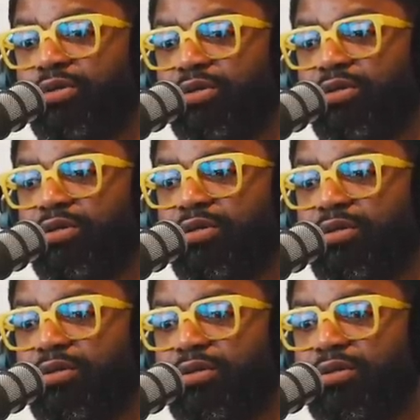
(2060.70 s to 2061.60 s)
was just down
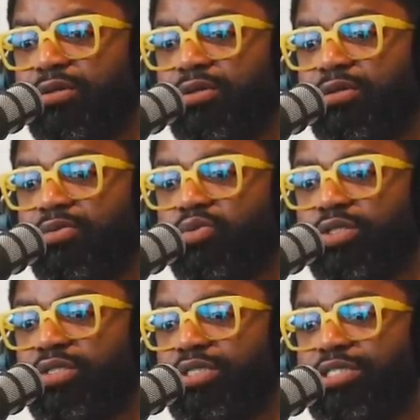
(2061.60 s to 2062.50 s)
with it.
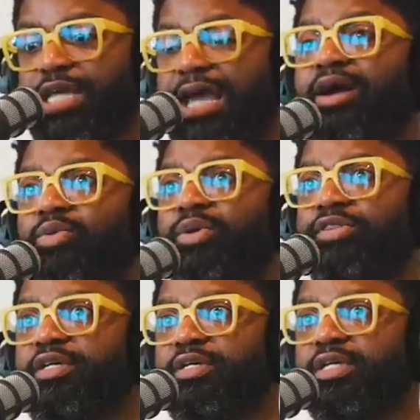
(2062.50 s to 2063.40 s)
Was down with
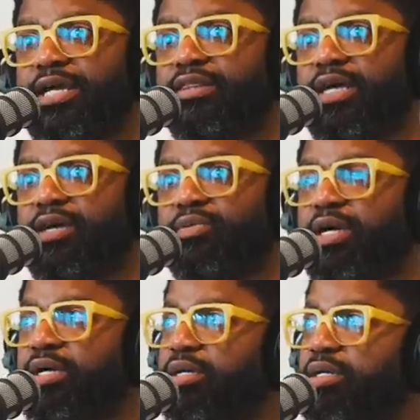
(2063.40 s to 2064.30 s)
it like that,
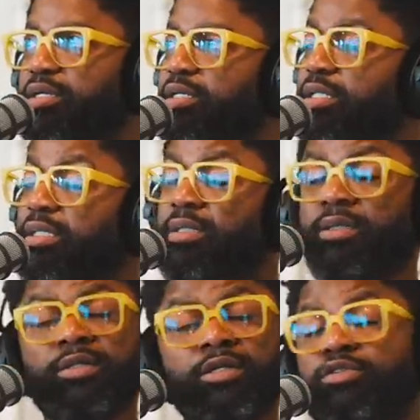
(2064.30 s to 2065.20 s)
right?
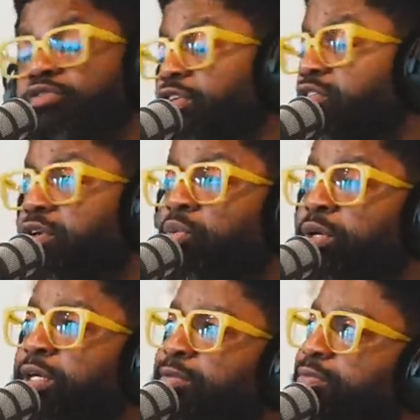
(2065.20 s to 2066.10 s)
It was very, very
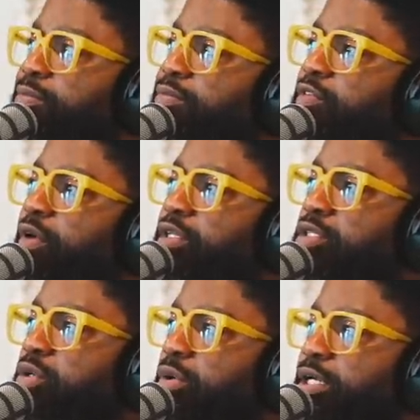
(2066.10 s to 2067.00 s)
weird, very
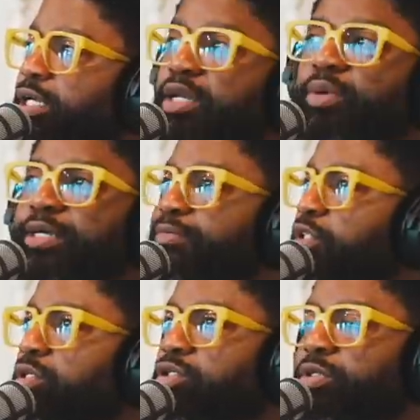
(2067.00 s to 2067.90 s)
disorienting. Anyway,
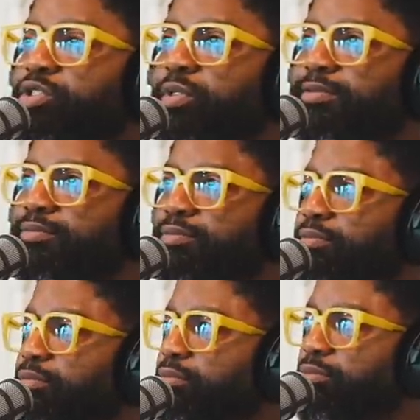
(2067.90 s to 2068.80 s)
long story short,
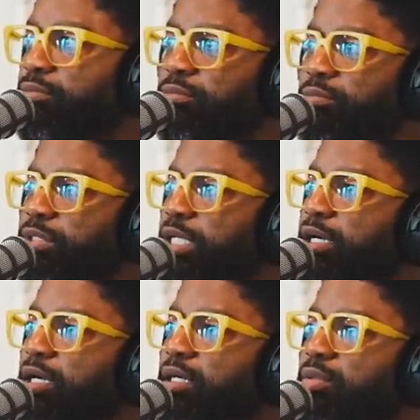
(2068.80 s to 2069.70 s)

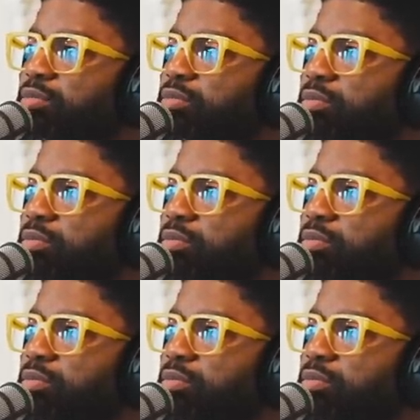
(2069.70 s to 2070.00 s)
um,